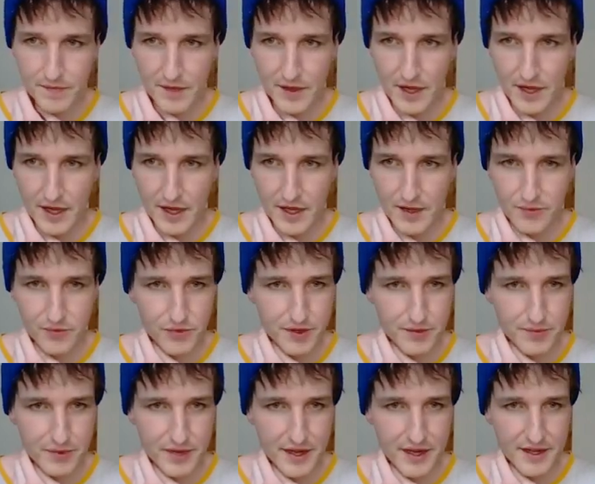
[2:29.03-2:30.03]
I
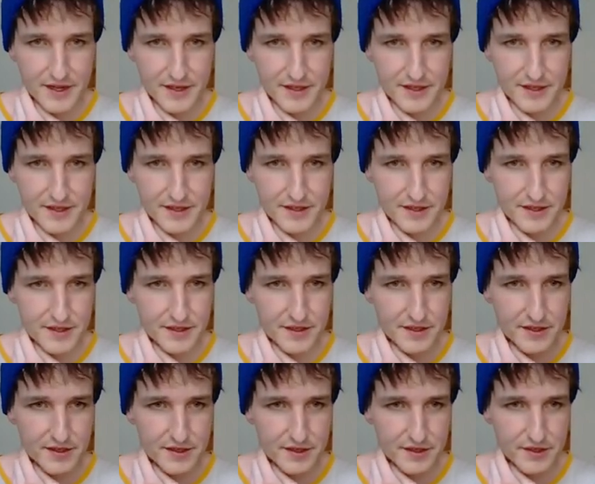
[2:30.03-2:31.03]
prepared
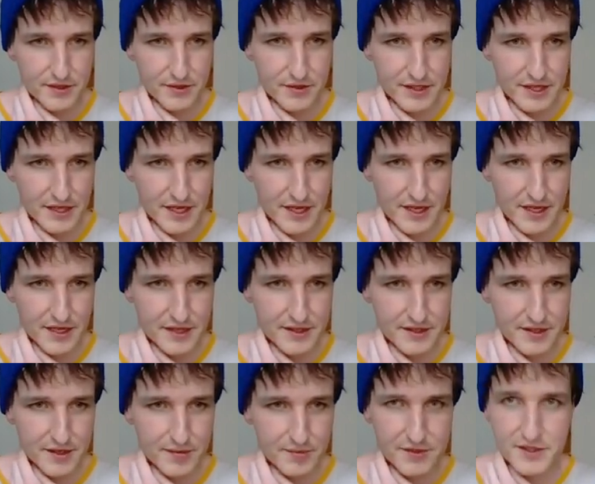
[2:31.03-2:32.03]
today
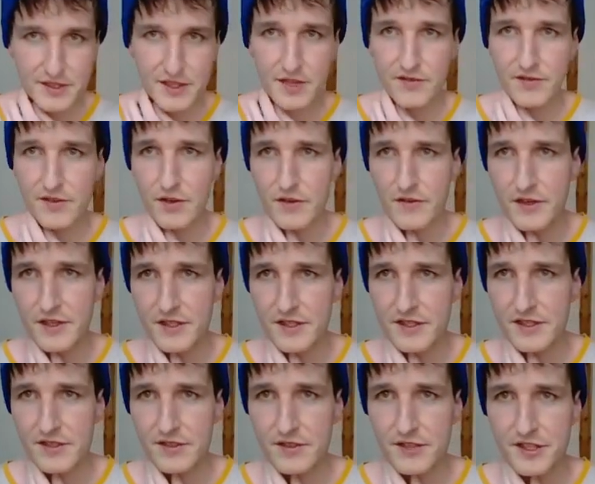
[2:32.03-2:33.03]
some stuff. I
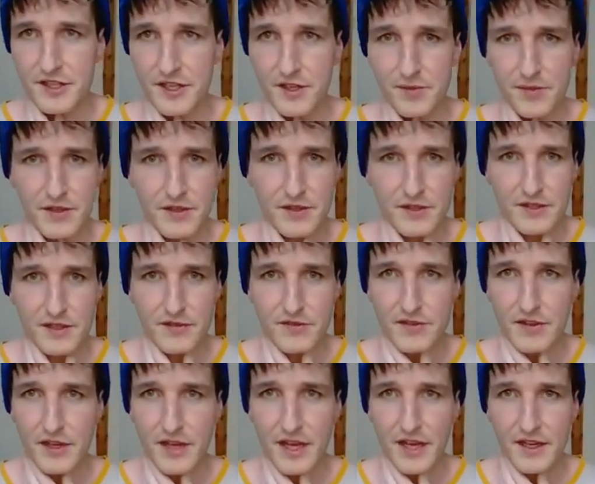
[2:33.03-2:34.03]
need to check because I
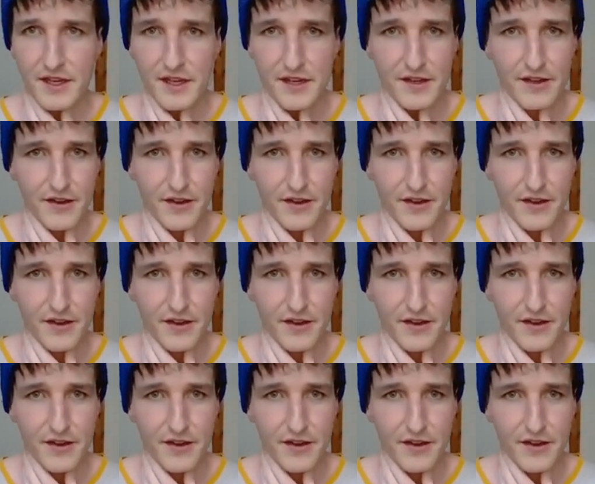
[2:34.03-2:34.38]
forget it.